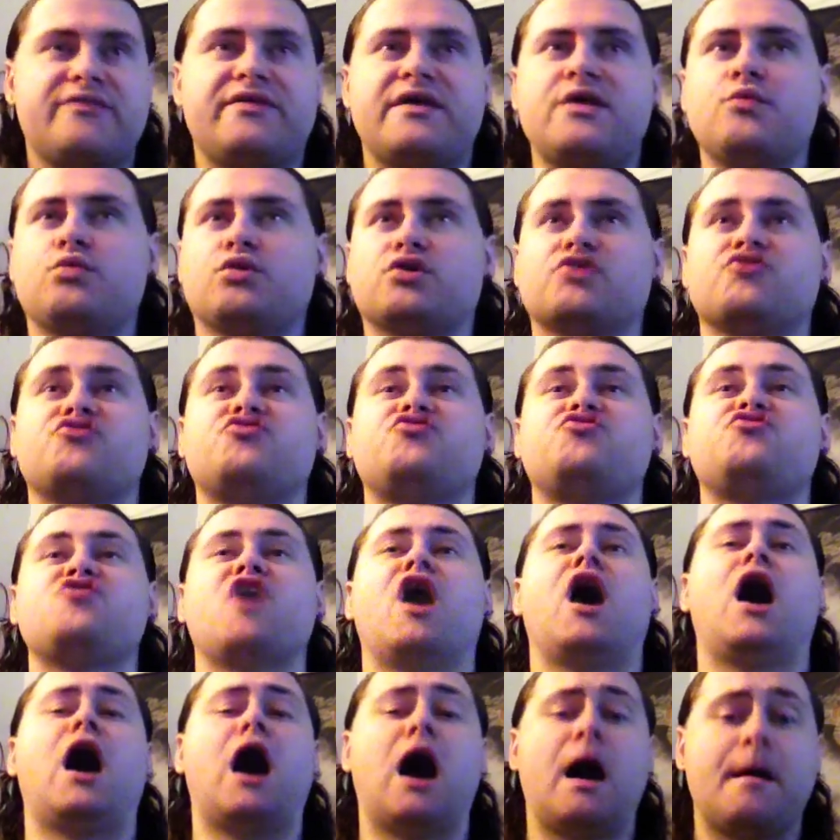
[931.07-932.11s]
They were
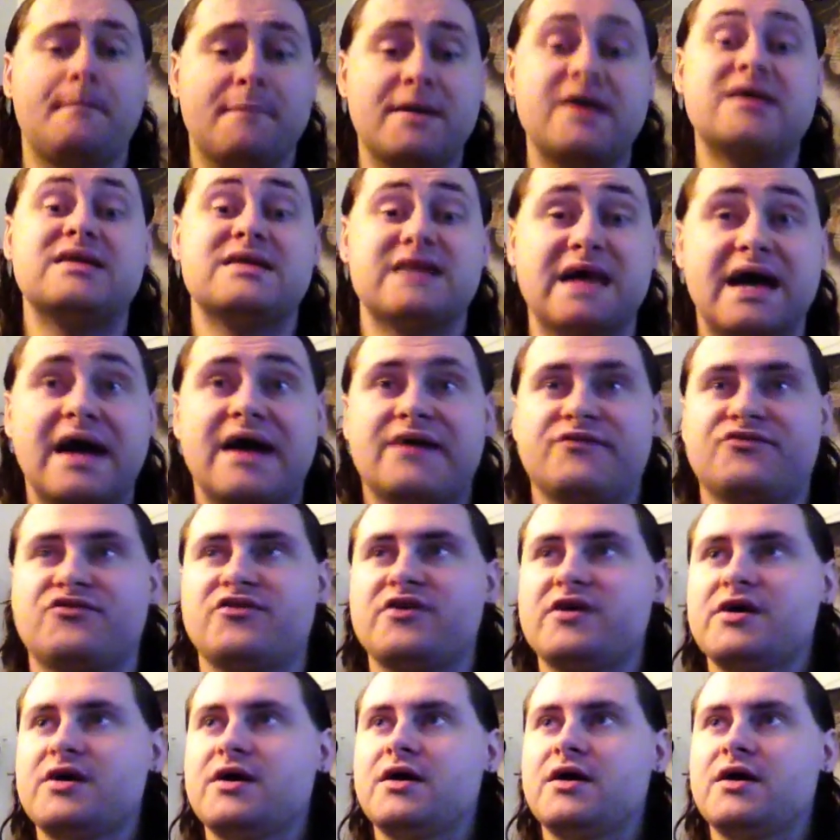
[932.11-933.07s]
dominant,